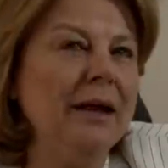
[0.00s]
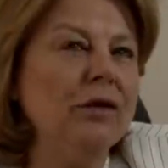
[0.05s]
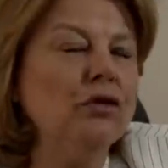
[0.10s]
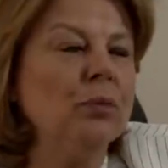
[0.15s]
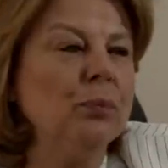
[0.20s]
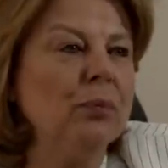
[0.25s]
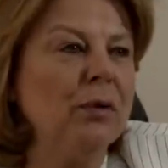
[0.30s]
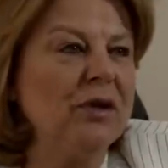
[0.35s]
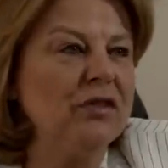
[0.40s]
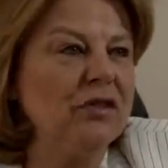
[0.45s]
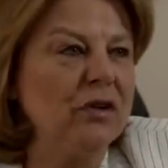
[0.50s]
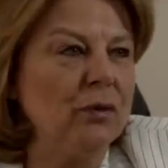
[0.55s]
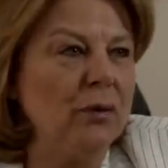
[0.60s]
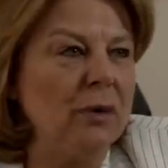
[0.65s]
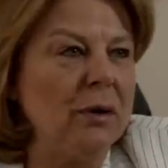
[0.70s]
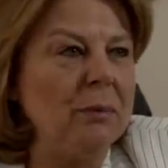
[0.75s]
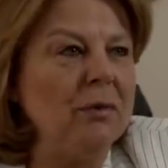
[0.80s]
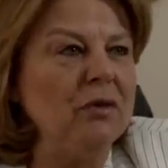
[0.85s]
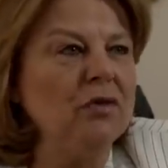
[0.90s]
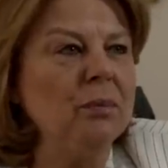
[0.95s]
enterprise
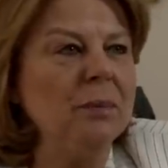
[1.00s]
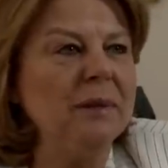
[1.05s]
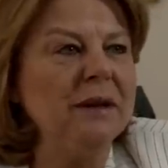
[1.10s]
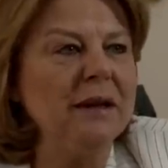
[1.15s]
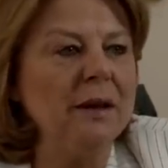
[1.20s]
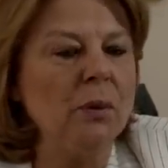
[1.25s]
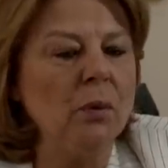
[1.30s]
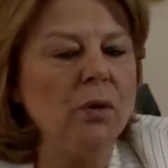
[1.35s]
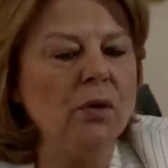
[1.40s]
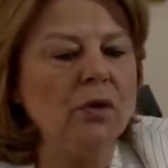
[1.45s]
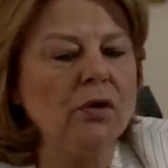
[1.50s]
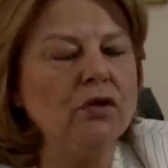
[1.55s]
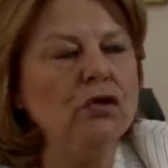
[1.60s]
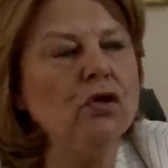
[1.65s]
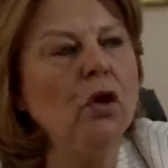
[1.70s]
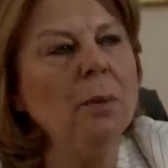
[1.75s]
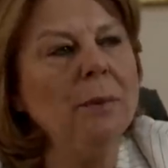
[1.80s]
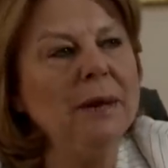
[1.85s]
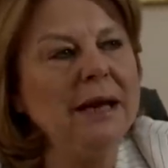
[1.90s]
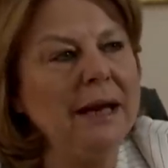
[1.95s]
agreements, but they were
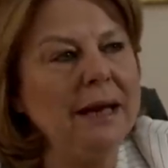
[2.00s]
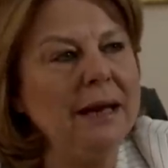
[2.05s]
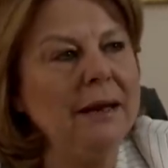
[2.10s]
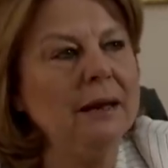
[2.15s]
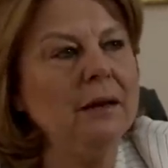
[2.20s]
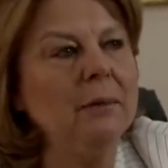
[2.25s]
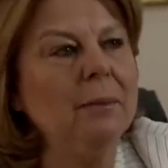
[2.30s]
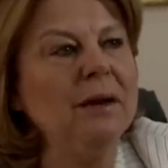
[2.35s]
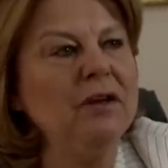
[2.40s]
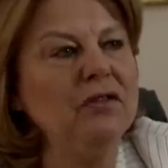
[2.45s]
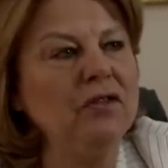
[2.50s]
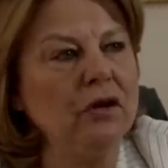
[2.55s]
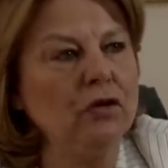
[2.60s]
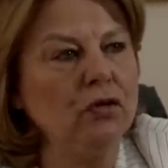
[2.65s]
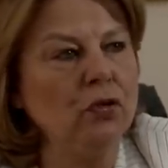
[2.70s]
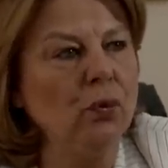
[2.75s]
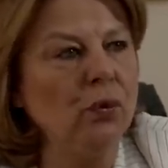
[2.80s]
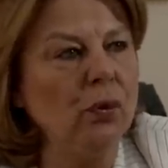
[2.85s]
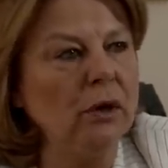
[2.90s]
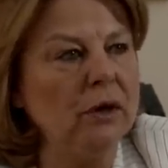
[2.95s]
dominated by
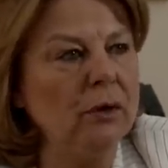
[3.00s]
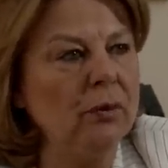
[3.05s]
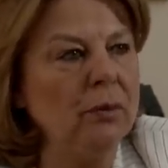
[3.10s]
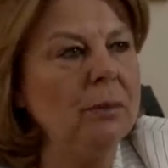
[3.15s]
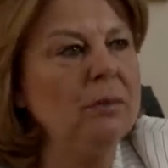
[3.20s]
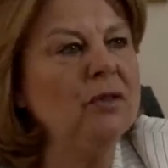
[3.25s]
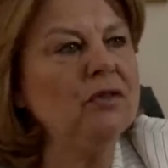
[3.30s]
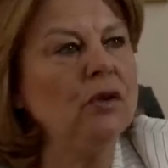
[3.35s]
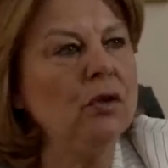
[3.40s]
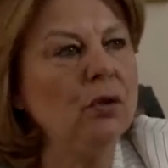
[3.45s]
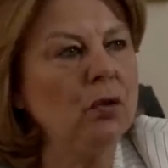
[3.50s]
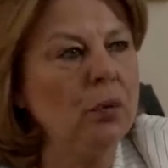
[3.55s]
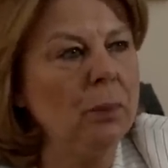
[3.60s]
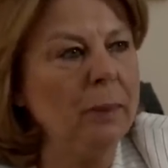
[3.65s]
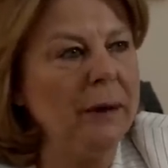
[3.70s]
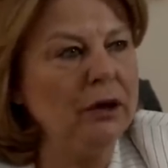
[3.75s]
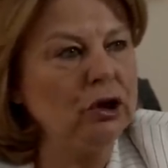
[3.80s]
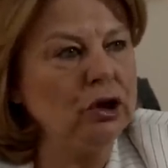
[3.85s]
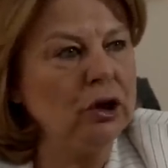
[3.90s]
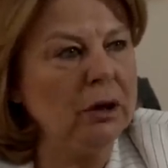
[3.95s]
sectoral agreements and
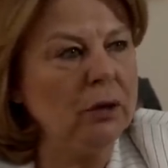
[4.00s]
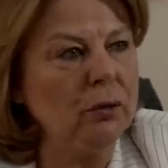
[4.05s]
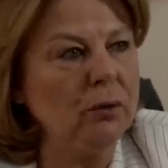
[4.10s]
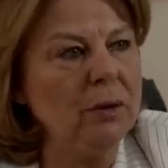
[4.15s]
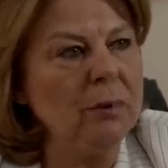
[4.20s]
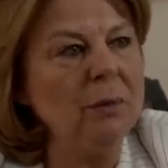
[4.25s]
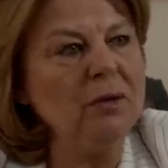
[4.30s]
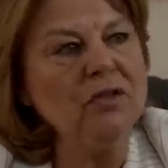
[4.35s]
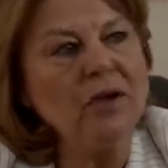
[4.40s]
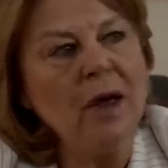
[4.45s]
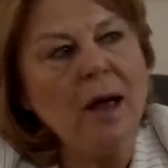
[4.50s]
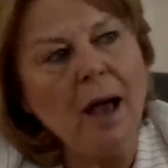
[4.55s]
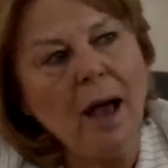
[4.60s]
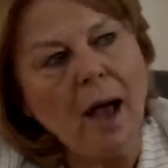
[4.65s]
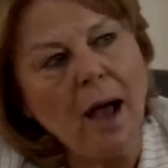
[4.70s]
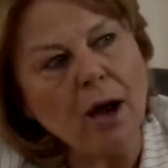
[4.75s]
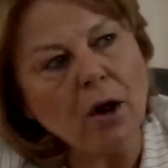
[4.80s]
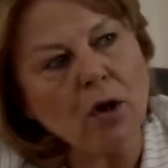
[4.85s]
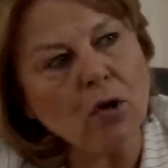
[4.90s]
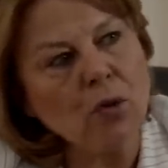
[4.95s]
occupational agreements
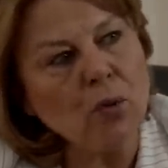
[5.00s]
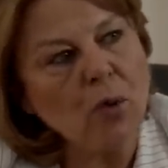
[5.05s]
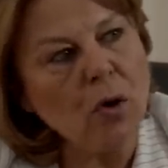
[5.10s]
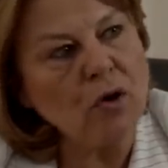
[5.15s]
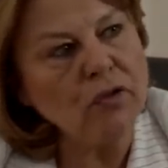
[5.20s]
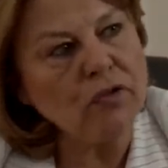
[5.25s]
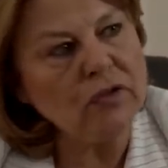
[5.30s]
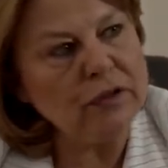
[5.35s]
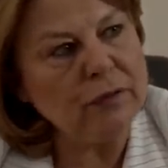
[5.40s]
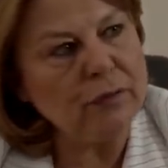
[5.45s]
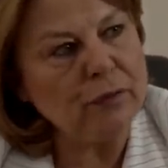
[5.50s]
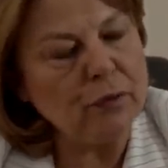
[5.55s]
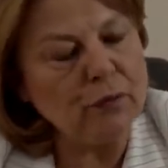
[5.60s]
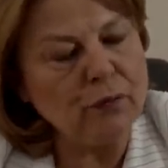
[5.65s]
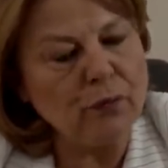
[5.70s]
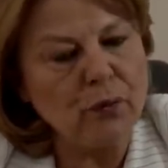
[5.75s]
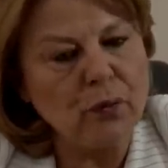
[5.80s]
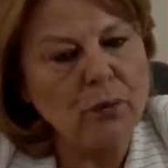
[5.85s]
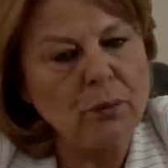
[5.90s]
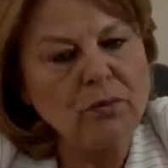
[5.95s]
across
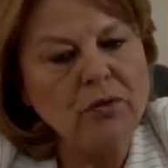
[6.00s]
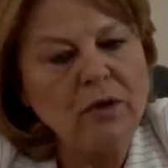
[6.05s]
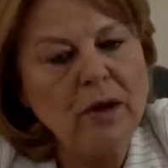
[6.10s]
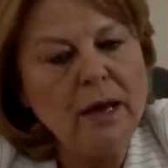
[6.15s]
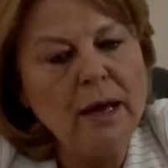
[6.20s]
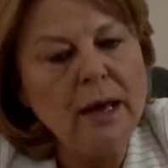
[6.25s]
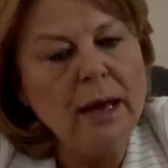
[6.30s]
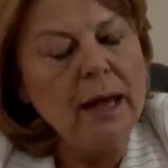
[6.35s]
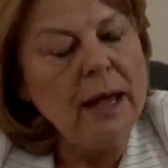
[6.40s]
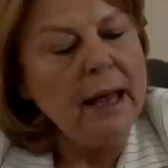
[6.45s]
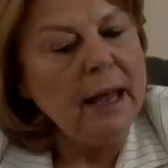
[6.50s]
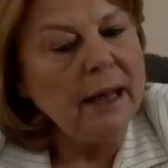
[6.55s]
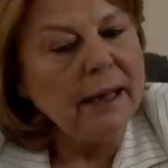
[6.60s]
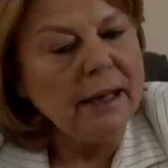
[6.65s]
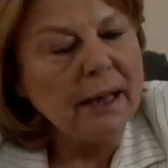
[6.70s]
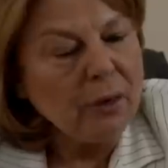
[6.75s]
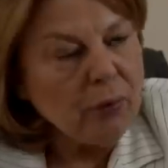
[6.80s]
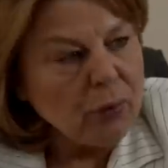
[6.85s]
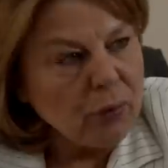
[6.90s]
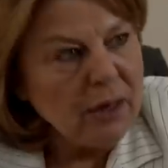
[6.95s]
different firms.
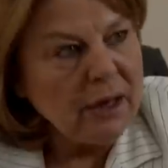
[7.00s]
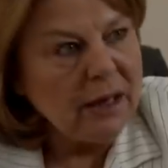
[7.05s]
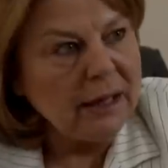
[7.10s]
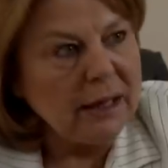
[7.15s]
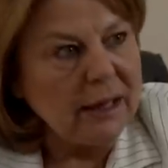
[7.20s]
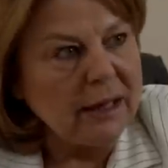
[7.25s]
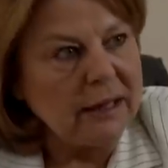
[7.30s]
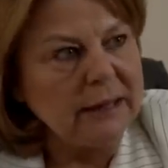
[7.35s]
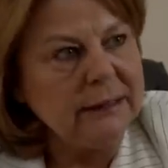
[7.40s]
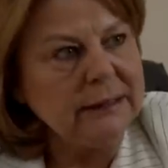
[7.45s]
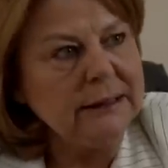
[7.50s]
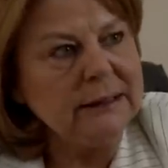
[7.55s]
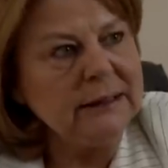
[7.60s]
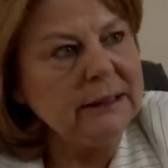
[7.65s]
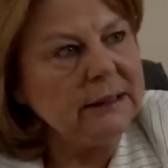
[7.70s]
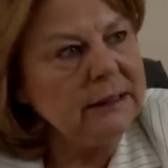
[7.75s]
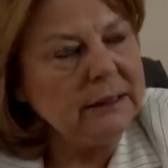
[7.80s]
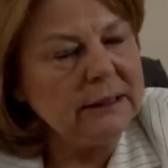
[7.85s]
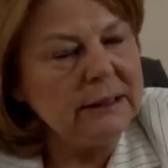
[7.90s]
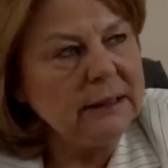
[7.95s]
And I realized,
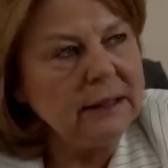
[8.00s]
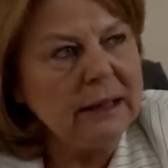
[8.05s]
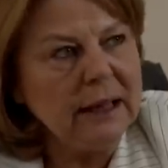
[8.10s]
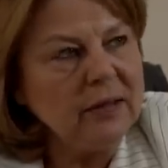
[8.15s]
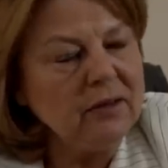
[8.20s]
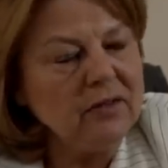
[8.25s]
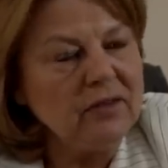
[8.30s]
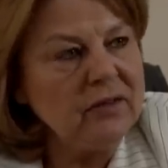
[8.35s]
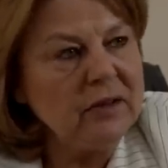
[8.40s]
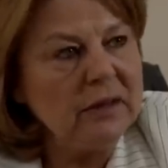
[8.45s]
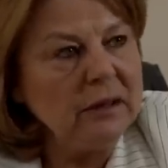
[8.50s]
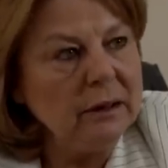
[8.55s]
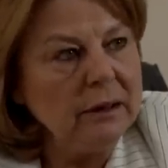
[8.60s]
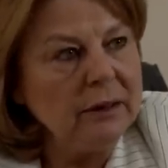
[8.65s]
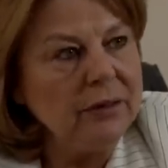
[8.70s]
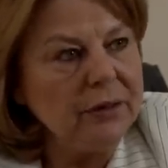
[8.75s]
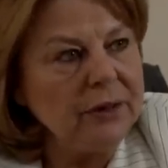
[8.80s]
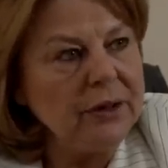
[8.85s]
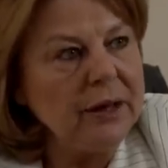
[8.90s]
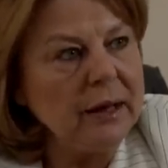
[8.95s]
and uh, I still
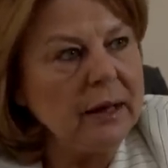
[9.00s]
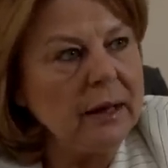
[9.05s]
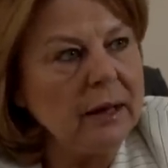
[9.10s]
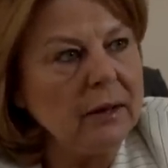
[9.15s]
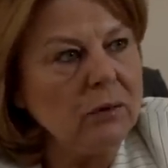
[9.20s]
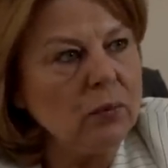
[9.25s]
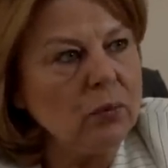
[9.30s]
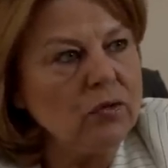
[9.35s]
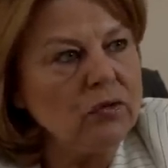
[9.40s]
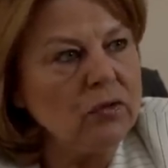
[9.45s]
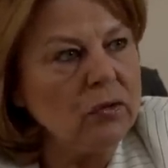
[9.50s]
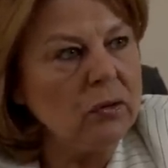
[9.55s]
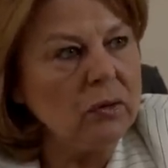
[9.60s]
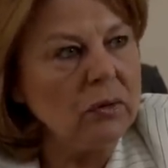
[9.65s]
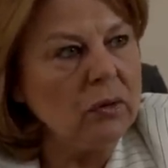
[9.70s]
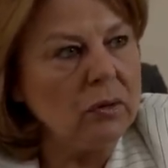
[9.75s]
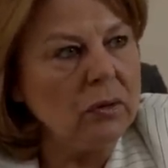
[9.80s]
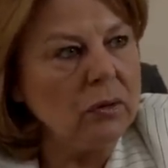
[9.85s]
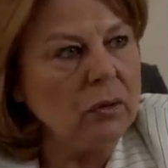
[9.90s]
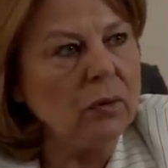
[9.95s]
think it was uh,
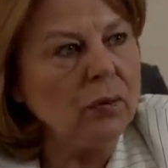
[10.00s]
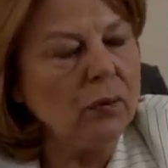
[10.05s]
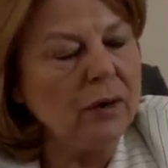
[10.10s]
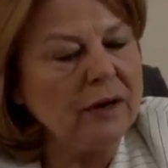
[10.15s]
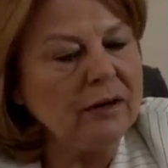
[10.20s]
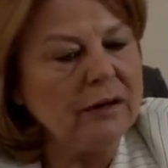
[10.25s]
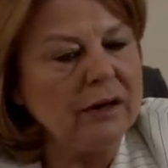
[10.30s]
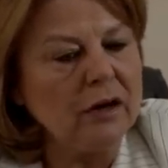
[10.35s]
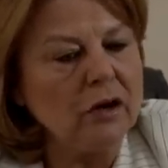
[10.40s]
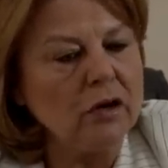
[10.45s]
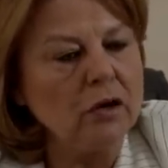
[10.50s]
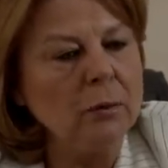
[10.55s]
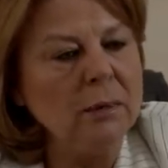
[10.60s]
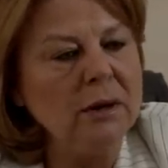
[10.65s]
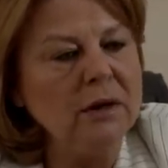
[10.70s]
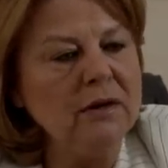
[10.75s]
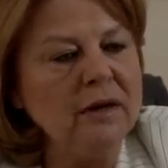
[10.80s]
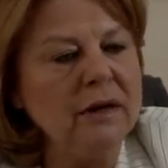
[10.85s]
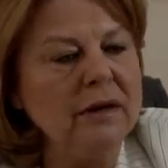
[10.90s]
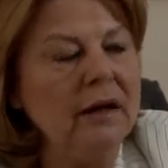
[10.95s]
the correct
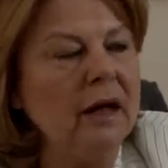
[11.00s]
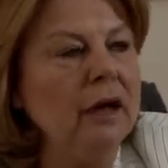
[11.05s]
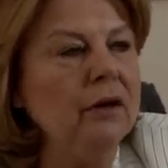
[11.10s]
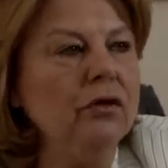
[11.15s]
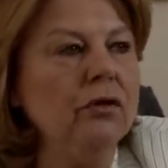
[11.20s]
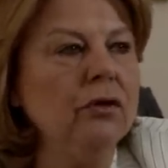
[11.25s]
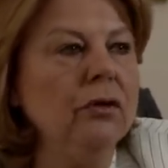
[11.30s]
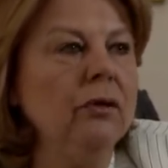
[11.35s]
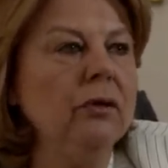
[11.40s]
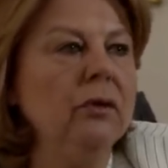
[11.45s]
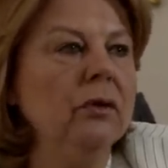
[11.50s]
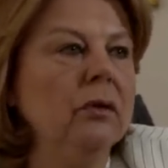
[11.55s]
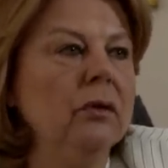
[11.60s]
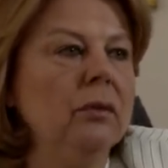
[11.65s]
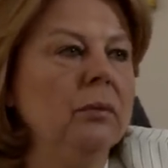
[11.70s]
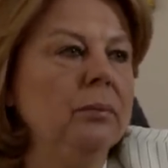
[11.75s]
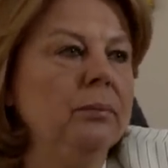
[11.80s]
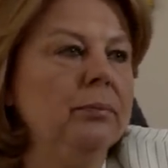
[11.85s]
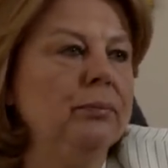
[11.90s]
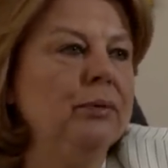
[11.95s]
argument, that under the
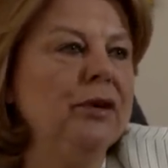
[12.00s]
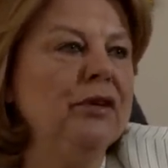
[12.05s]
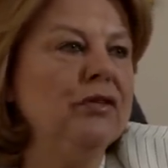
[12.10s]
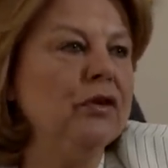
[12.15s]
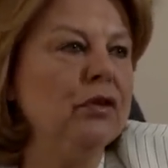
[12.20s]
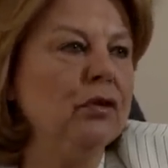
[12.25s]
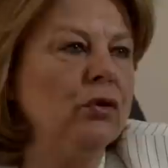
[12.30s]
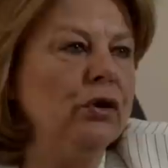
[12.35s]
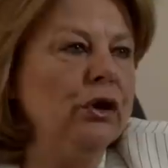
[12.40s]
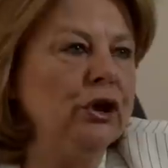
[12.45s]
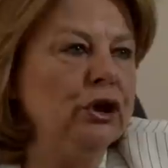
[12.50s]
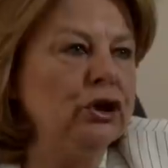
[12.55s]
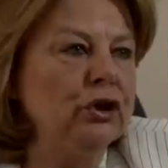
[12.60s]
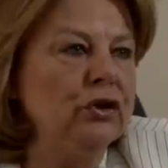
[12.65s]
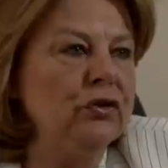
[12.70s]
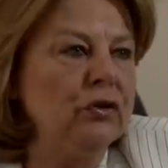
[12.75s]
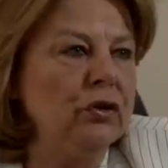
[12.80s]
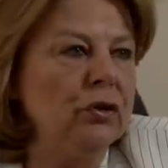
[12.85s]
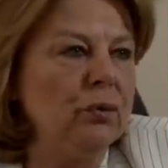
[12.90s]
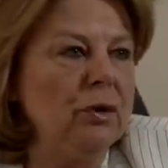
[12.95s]
present
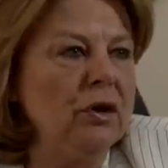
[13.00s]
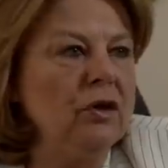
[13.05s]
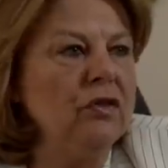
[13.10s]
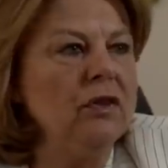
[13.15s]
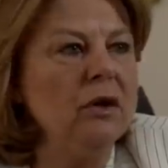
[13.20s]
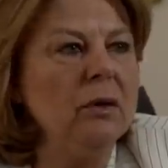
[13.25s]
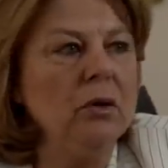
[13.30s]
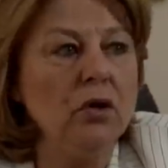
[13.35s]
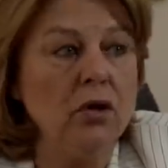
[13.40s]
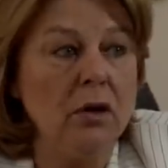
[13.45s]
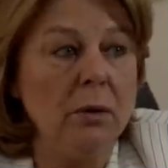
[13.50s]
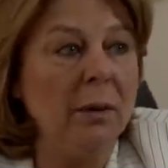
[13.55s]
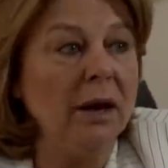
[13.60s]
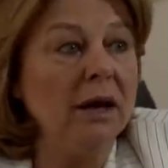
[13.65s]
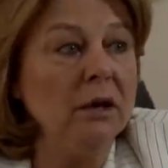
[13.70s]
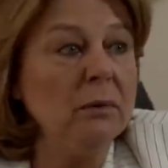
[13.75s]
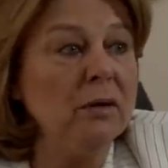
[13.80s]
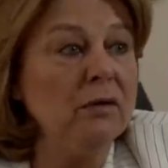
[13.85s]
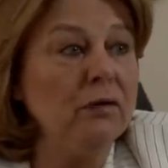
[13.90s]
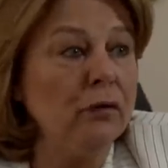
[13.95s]
conditions in Greece, there, there
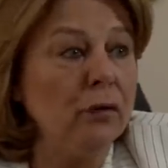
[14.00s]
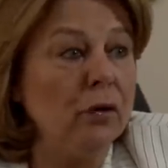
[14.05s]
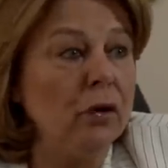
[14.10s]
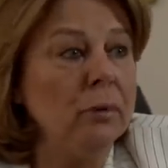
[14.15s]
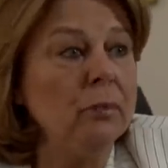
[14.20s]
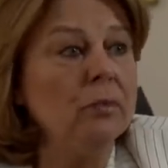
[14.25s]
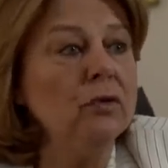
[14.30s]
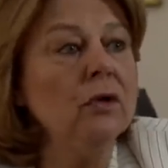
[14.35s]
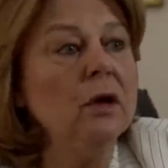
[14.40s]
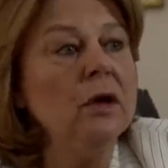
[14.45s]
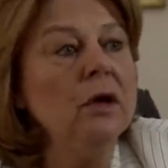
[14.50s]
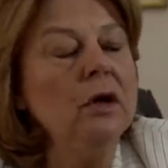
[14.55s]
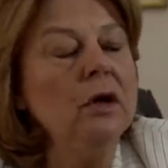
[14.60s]
might be firms